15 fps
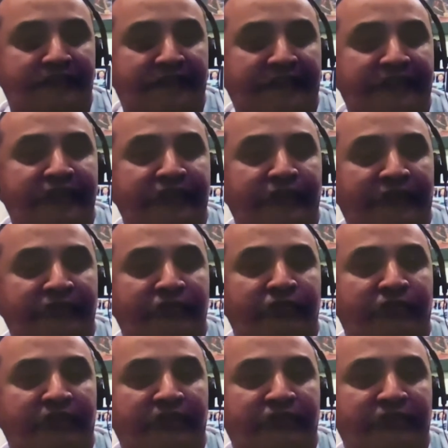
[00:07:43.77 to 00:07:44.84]
thanking
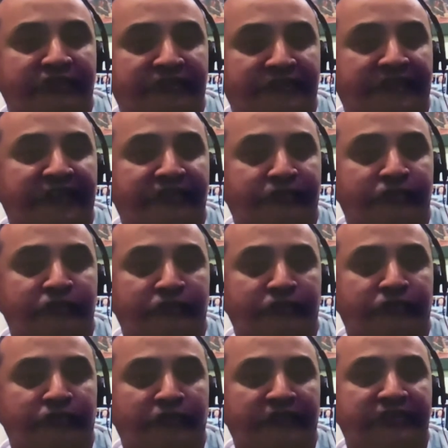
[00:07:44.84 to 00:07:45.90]
everyone once again
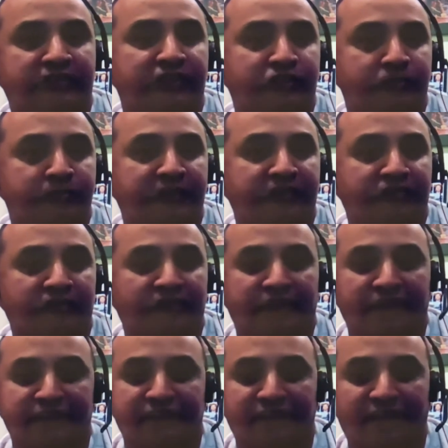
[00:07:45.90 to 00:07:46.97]
for listening to me for
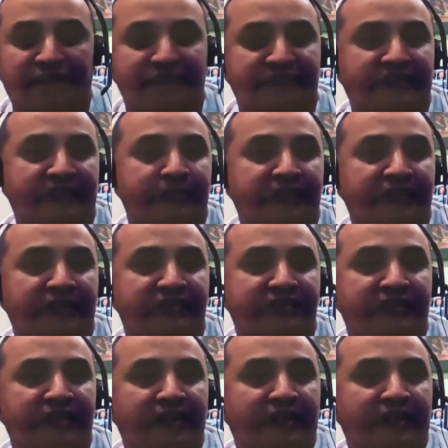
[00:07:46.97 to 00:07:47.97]
the last 10 minutes.